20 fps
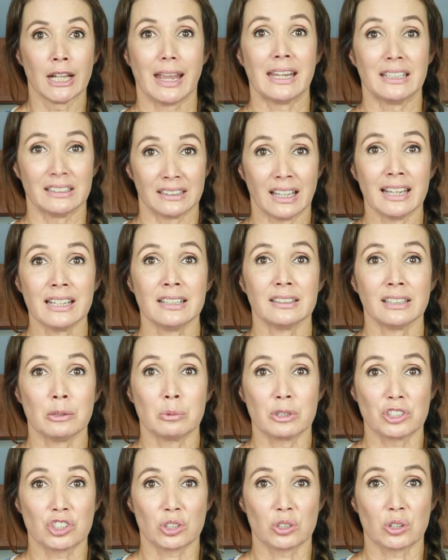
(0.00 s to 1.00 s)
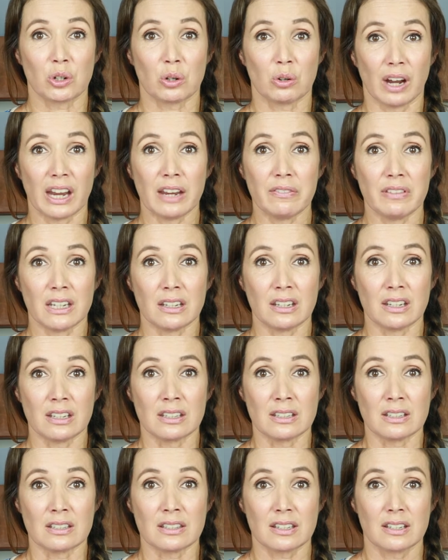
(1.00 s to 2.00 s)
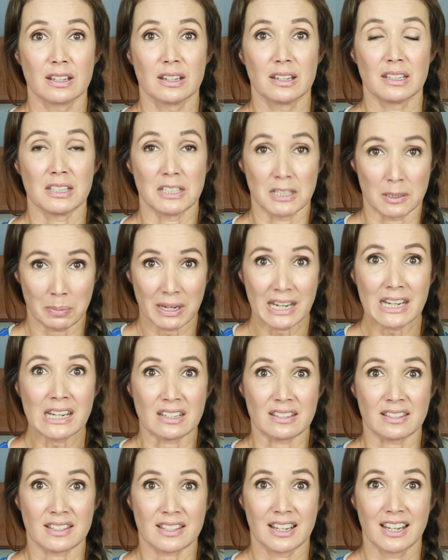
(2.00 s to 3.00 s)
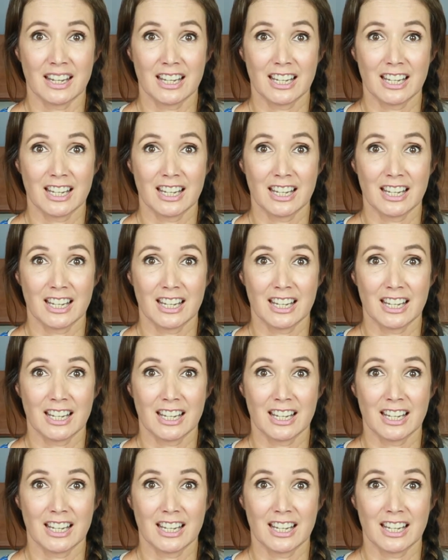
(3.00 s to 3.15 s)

And likely what you're craving is peace.